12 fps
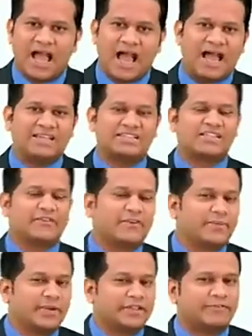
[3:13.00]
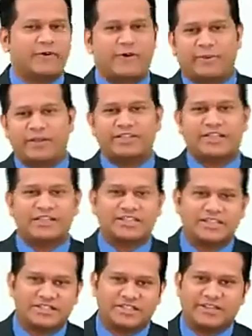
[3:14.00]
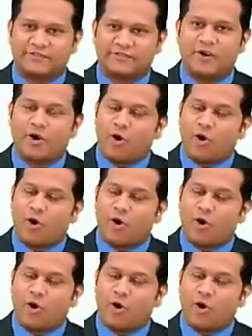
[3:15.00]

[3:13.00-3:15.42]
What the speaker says: I is given by the formula delta TF